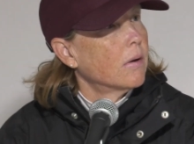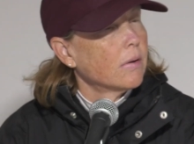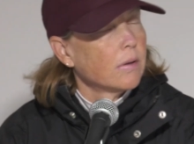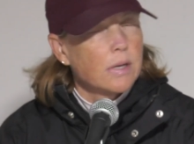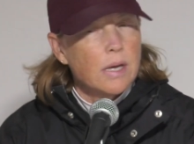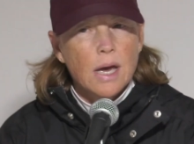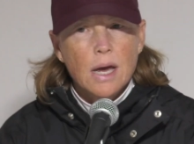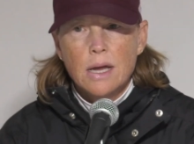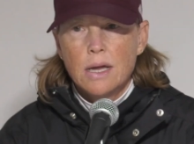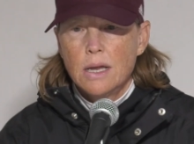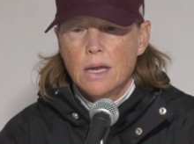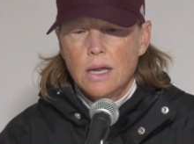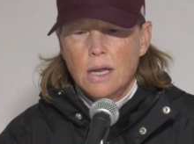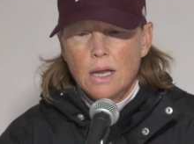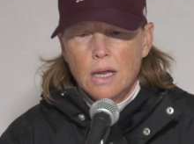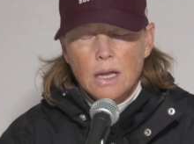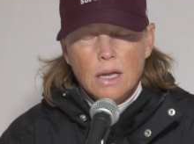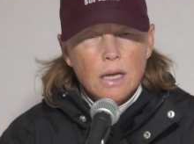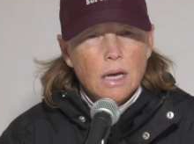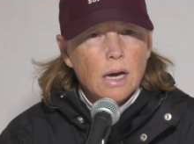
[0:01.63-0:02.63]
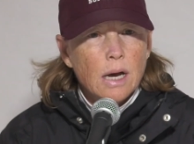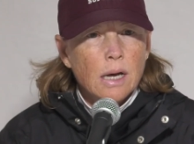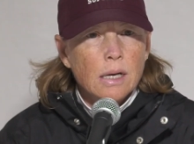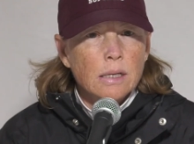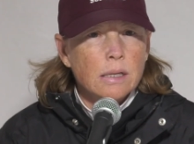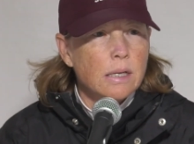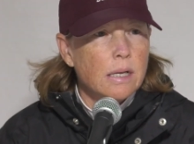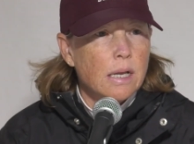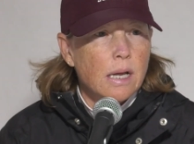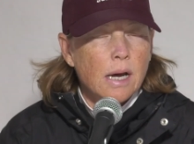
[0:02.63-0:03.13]

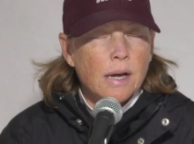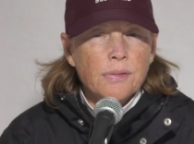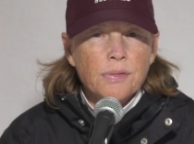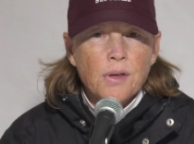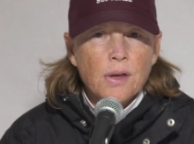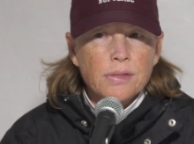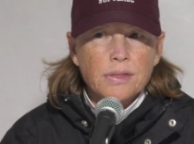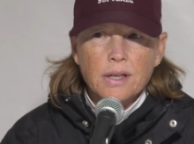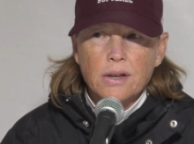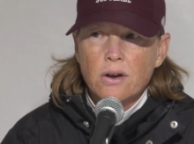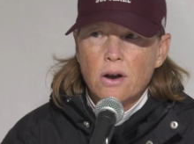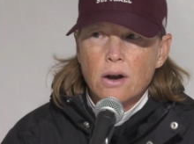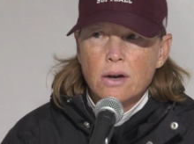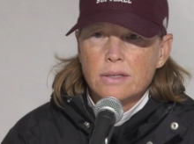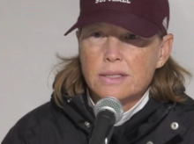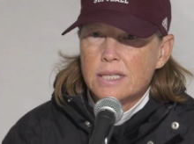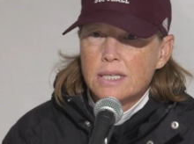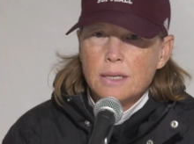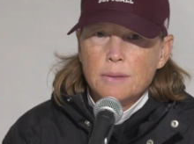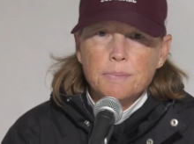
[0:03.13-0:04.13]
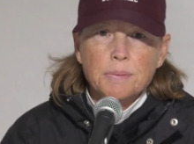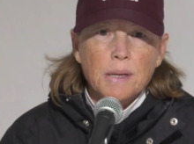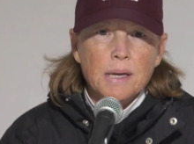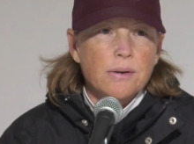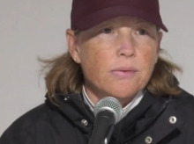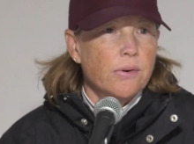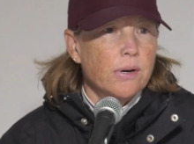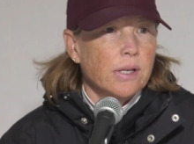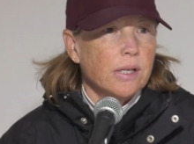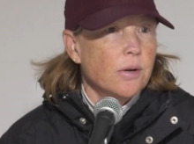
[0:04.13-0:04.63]
Uh, I thought that our team
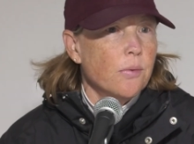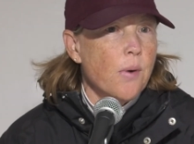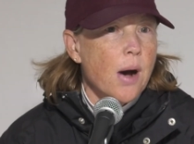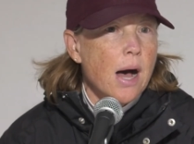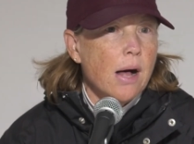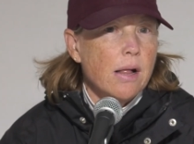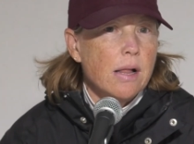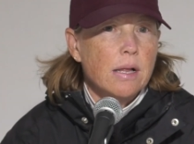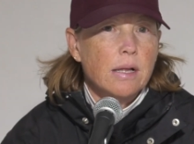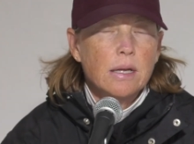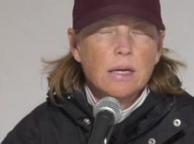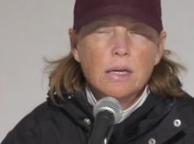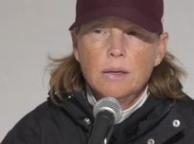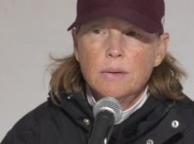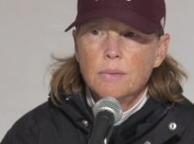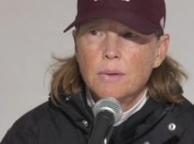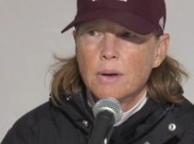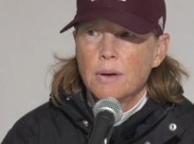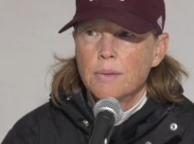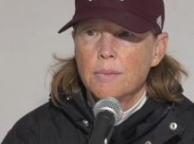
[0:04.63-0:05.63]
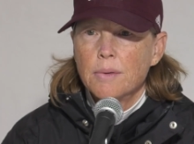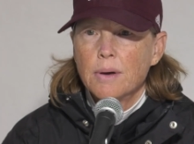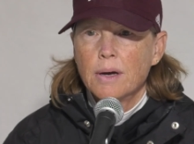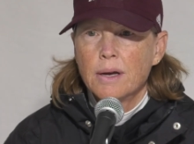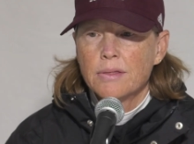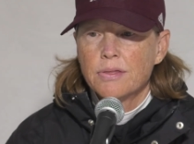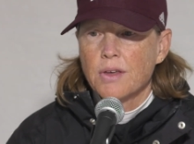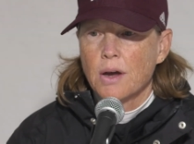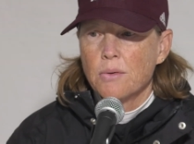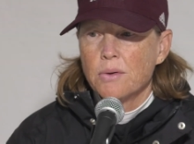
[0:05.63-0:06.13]
played really well. Uh,
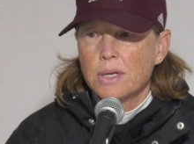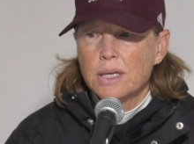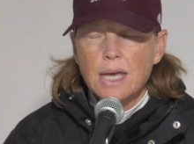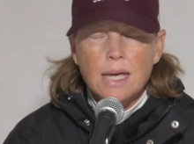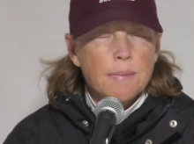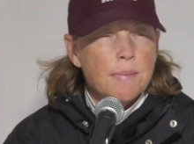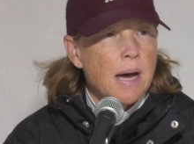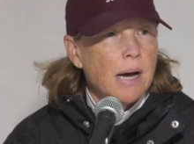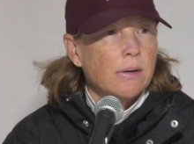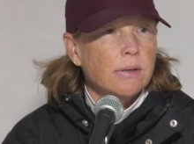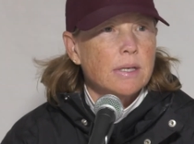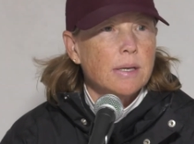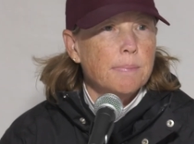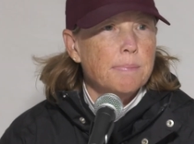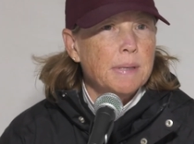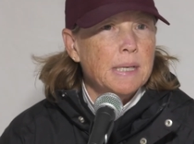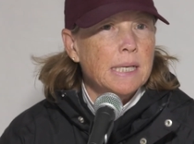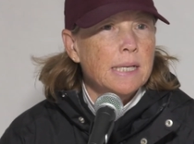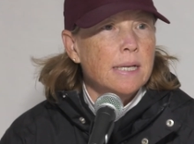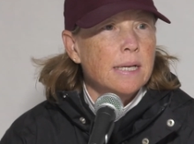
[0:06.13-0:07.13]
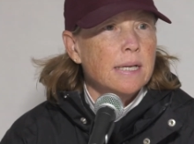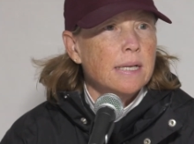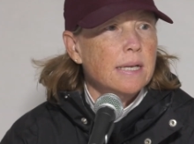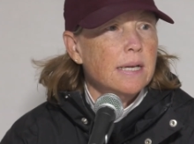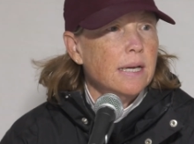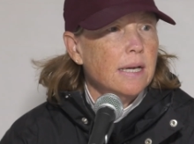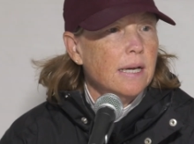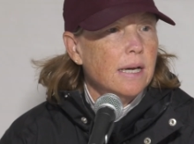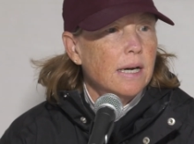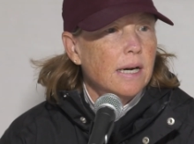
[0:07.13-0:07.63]
I thought we came out and competed.
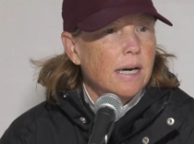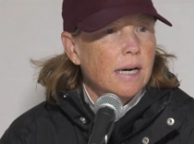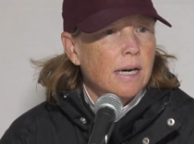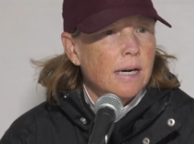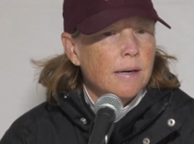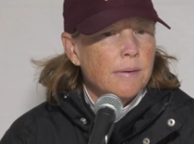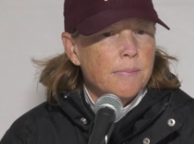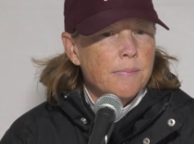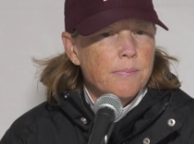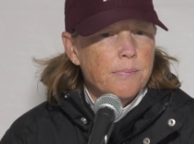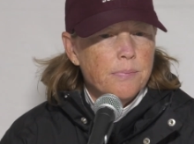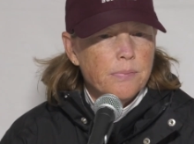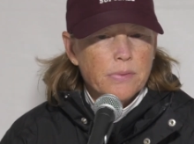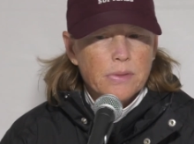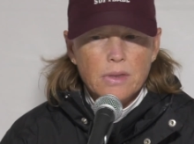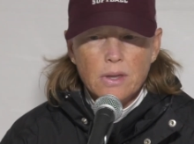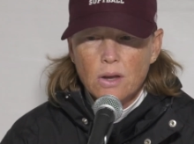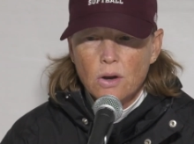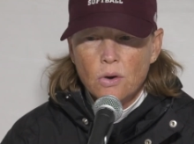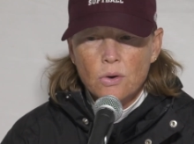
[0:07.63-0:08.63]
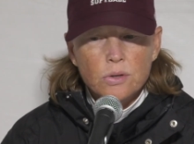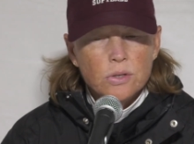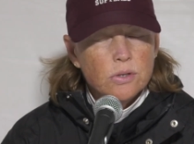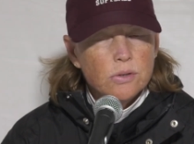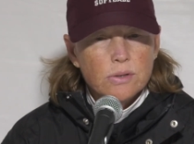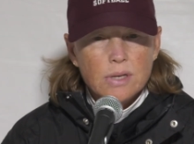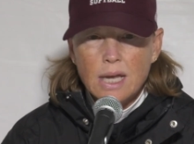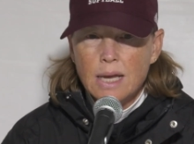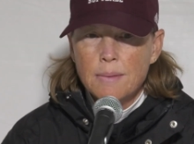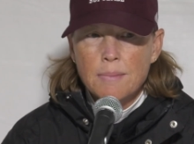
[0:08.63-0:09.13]
Um,
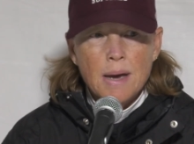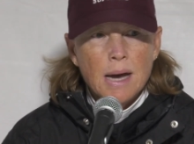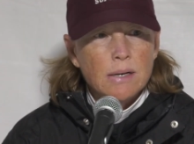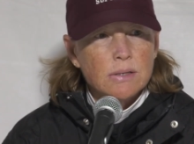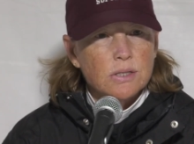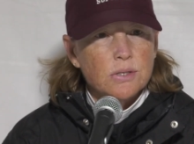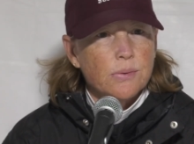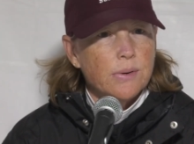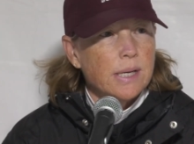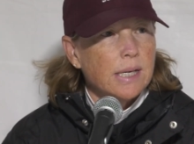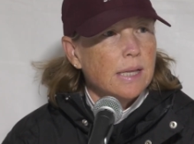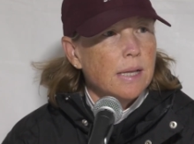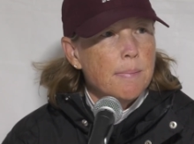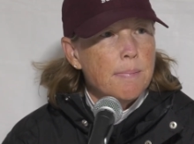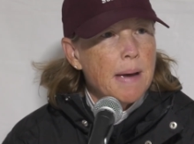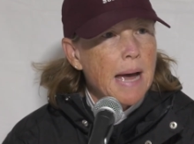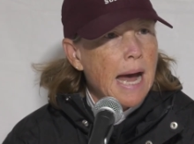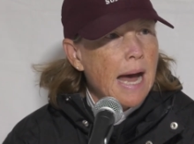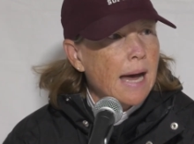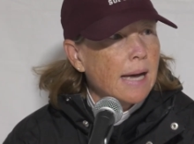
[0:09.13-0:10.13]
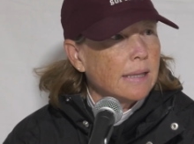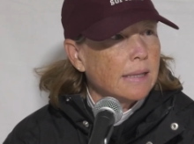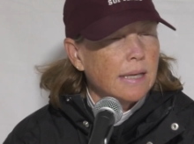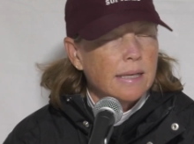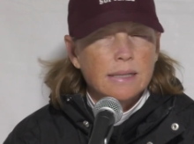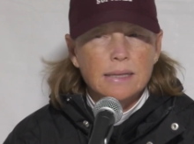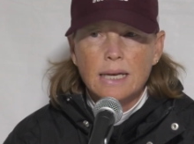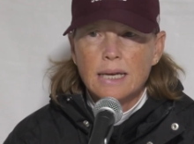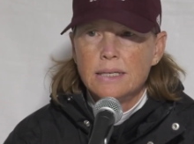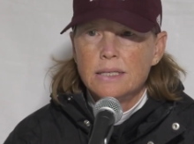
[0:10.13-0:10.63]
OU came out swinging the bat
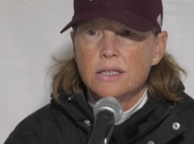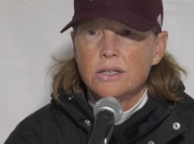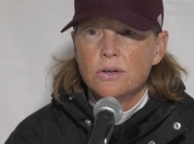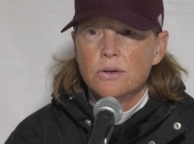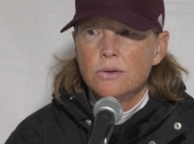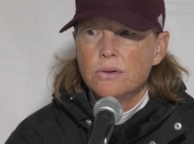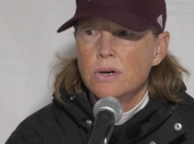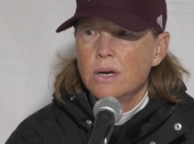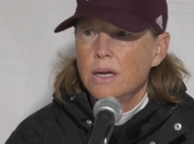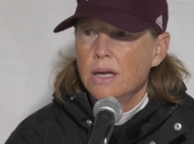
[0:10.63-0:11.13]
like they do,